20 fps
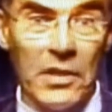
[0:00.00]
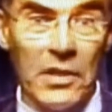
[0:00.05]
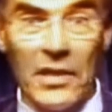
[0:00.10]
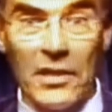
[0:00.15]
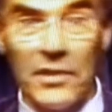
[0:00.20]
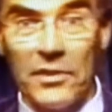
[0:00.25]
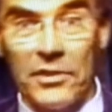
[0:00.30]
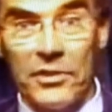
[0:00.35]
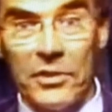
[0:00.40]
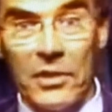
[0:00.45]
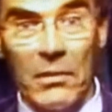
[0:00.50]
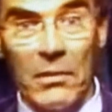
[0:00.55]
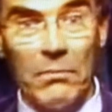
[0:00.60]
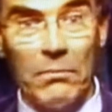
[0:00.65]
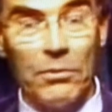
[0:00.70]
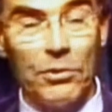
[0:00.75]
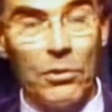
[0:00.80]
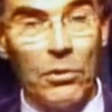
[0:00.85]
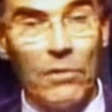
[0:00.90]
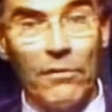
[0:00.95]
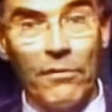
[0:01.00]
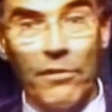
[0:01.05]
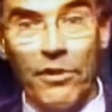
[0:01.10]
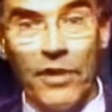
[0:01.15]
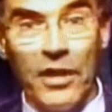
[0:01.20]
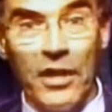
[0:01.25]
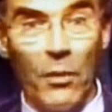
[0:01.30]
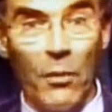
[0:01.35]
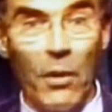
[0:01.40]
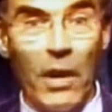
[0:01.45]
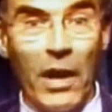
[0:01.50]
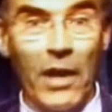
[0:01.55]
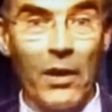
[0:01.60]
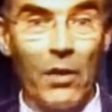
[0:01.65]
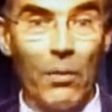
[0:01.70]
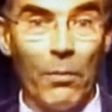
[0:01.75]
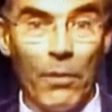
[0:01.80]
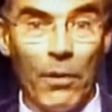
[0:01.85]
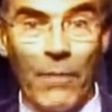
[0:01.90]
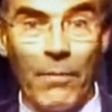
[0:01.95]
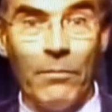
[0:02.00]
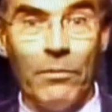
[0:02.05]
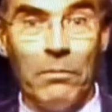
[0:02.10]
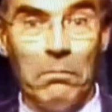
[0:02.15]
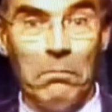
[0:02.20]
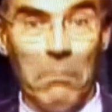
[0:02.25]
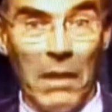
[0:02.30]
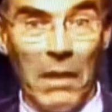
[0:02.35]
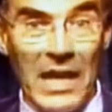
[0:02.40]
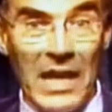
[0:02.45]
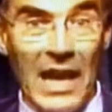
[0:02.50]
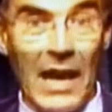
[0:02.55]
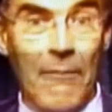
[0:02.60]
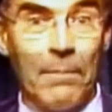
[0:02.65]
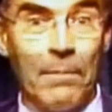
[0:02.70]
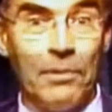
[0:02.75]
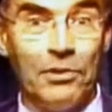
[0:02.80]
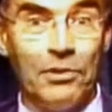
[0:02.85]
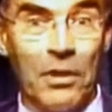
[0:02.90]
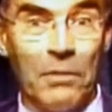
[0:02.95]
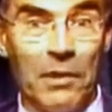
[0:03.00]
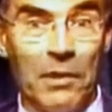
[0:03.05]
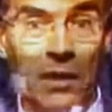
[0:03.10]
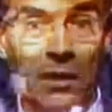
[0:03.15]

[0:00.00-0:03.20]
This is not some sort of theoretical problem that might happen